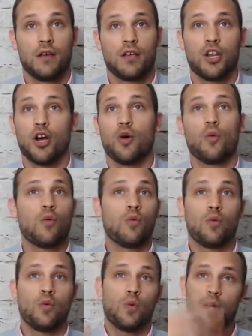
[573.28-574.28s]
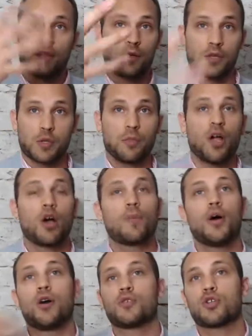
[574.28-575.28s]
whether it was a blog
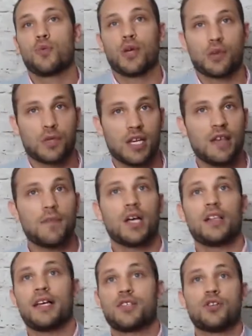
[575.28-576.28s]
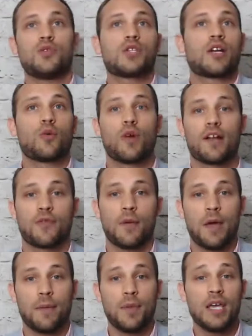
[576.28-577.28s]
post or whether it was an email list, newsletter, whatever it
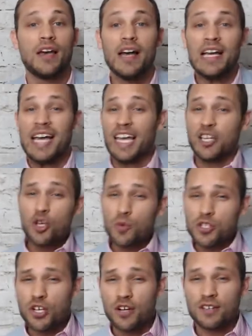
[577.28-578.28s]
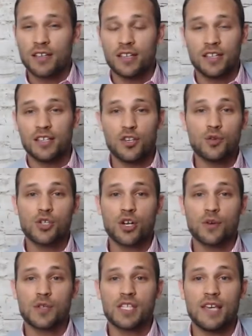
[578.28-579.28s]
might be, and you start
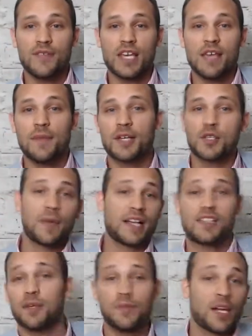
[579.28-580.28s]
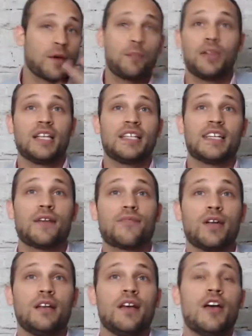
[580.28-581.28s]
receiving emails about something completely
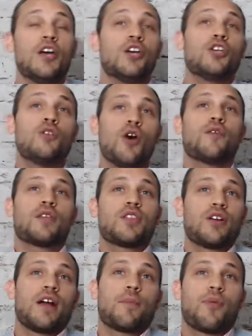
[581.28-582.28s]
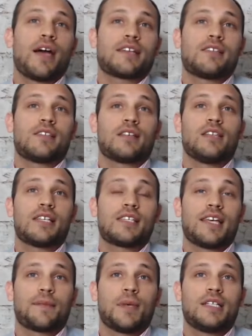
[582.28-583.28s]
different, you know that they're not practicing list
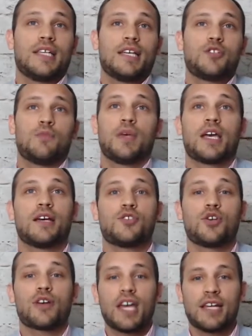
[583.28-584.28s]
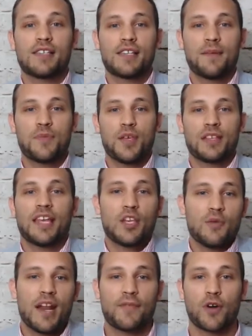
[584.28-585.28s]
segmentation, because you're getting something that
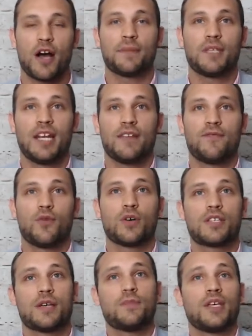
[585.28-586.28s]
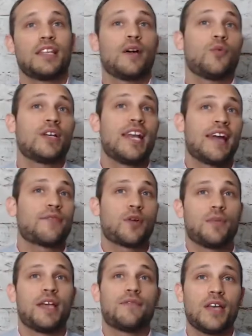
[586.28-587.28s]
you never opted in for, something that would never
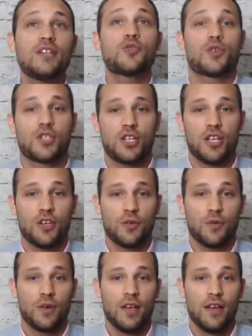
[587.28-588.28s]
be of interest to you.